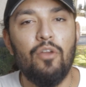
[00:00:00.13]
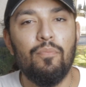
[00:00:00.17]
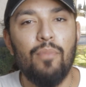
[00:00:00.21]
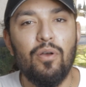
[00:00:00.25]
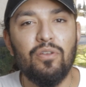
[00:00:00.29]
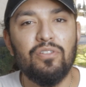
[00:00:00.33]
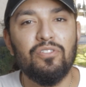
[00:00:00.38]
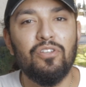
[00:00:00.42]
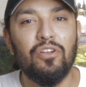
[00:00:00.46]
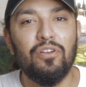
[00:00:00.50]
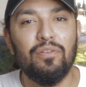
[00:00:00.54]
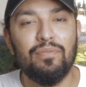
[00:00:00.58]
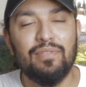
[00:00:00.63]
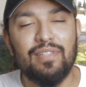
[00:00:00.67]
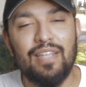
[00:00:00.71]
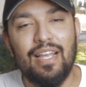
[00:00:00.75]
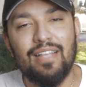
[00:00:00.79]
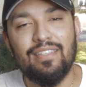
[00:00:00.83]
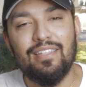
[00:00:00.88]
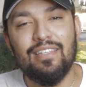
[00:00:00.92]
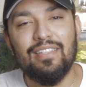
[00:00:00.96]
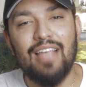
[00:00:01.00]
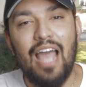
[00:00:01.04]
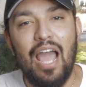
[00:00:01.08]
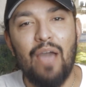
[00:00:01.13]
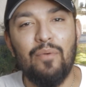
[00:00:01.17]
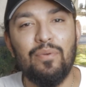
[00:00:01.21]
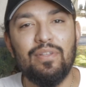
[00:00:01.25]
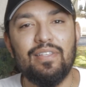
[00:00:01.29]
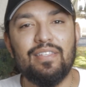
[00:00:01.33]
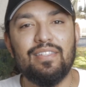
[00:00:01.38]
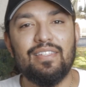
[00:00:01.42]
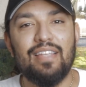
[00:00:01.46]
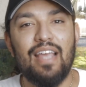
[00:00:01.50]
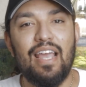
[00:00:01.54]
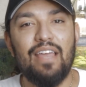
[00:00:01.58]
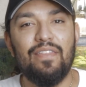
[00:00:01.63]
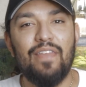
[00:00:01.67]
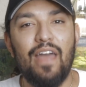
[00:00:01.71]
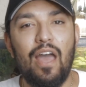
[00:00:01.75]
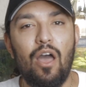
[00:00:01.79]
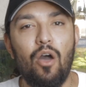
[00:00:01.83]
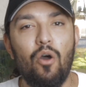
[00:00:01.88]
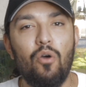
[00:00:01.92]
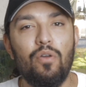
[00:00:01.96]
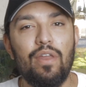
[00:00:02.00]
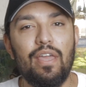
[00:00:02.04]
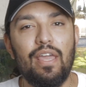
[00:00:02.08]
most circumstances, I would say
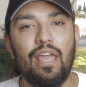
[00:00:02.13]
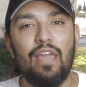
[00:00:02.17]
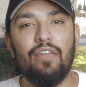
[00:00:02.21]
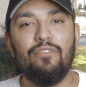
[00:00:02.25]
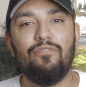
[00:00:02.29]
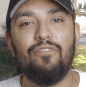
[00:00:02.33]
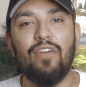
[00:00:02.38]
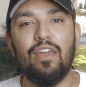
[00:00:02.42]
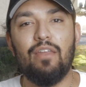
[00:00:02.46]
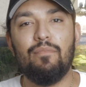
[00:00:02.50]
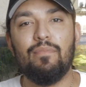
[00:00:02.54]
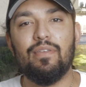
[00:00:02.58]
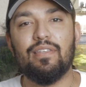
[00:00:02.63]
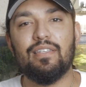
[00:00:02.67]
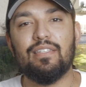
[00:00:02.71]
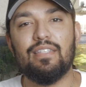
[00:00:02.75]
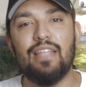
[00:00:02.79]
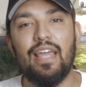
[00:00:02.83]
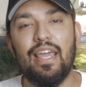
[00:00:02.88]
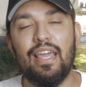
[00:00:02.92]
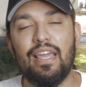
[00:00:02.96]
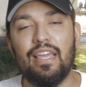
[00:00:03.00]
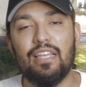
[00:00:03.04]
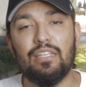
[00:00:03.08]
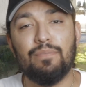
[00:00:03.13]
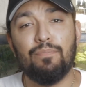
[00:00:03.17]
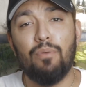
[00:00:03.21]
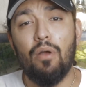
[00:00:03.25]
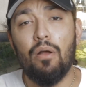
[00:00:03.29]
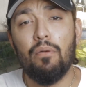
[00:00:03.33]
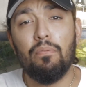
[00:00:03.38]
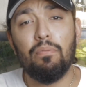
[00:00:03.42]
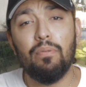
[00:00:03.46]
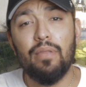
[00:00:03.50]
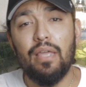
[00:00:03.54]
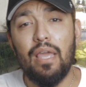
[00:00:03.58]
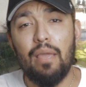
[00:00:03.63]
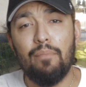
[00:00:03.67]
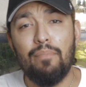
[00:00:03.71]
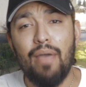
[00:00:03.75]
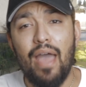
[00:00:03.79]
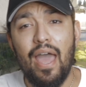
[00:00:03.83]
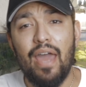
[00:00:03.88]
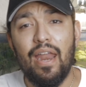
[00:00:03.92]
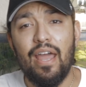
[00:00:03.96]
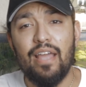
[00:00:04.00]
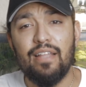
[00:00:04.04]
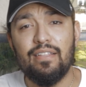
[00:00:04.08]
that owning a venomous snake is probably a
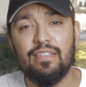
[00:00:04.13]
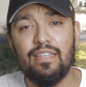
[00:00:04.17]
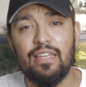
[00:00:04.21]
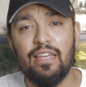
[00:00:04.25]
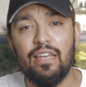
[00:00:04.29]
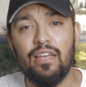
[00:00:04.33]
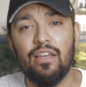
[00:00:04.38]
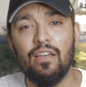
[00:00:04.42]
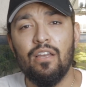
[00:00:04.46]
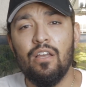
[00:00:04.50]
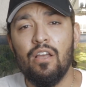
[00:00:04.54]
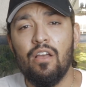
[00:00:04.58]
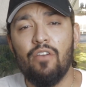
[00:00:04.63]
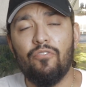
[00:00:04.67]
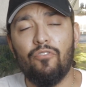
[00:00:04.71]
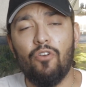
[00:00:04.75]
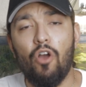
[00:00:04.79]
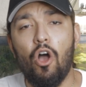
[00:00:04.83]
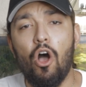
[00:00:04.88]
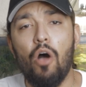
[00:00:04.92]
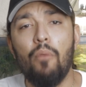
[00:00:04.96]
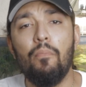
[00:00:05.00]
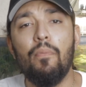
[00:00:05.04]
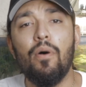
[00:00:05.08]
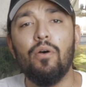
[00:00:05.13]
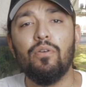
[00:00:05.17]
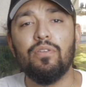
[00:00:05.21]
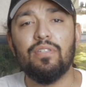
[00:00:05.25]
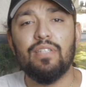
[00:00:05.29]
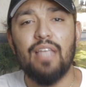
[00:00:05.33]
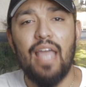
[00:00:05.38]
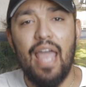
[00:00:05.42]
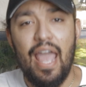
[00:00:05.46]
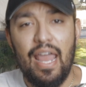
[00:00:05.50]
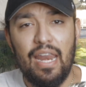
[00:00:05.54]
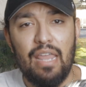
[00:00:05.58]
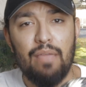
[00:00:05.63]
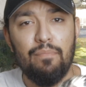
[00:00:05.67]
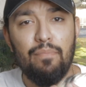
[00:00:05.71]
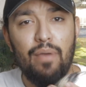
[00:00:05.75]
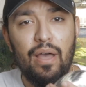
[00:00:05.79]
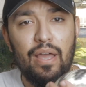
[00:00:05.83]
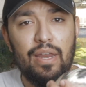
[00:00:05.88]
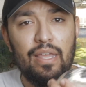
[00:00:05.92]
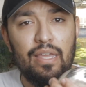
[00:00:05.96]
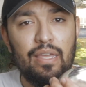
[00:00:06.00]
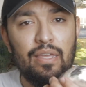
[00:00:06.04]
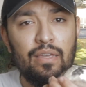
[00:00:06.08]
bad idea for almost
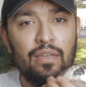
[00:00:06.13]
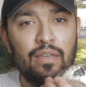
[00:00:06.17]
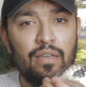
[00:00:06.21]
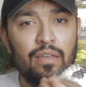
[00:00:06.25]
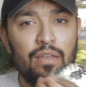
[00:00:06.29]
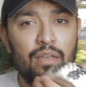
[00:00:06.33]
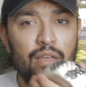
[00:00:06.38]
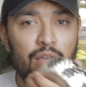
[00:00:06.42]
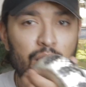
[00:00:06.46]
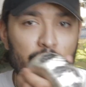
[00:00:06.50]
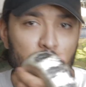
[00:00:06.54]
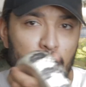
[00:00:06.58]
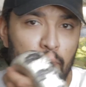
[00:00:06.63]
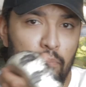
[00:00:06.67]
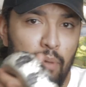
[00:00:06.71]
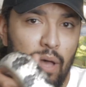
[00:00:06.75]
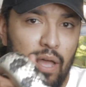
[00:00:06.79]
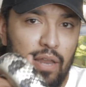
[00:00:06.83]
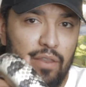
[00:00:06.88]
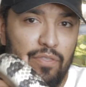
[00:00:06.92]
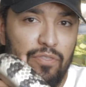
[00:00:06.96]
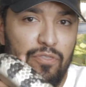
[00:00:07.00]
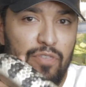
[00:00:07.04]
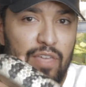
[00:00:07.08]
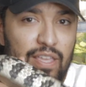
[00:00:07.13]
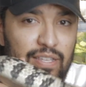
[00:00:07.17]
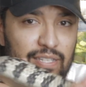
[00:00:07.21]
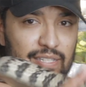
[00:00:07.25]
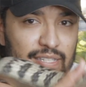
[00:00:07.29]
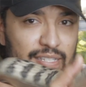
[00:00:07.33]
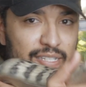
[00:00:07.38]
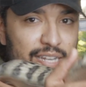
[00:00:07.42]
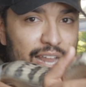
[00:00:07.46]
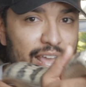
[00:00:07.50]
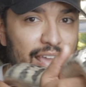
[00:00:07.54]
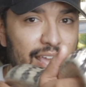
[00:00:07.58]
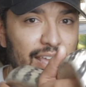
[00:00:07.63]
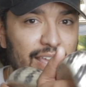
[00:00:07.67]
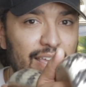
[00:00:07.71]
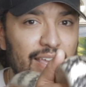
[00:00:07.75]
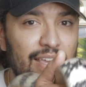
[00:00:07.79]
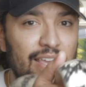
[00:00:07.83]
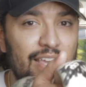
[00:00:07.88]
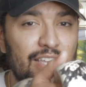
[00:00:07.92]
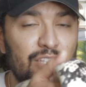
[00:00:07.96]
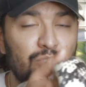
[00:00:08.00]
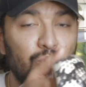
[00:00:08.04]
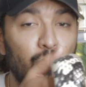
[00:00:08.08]
anybody. But this
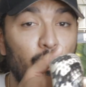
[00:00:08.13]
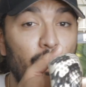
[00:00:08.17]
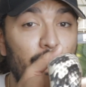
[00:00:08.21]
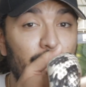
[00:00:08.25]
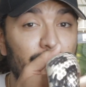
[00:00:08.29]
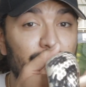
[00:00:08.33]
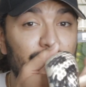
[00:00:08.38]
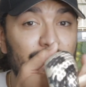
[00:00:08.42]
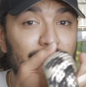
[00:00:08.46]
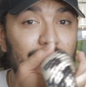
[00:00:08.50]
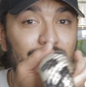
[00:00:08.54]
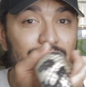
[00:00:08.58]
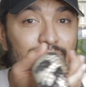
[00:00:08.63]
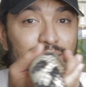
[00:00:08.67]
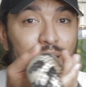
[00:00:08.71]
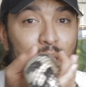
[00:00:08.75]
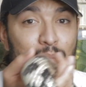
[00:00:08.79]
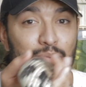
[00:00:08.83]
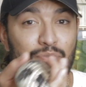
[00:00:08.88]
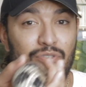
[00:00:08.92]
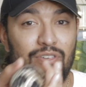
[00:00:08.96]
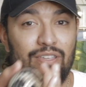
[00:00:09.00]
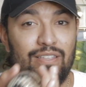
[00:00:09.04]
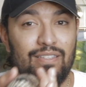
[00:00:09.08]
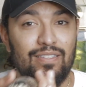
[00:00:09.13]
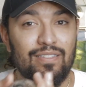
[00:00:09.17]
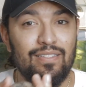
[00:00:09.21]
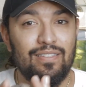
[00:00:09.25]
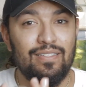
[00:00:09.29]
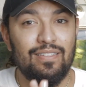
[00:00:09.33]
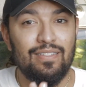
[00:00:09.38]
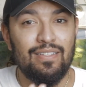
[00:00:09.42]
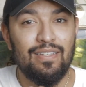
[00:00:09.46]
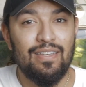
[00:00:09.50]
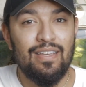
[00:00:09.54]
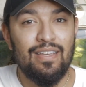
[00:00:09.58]
snake is one of the exceptions.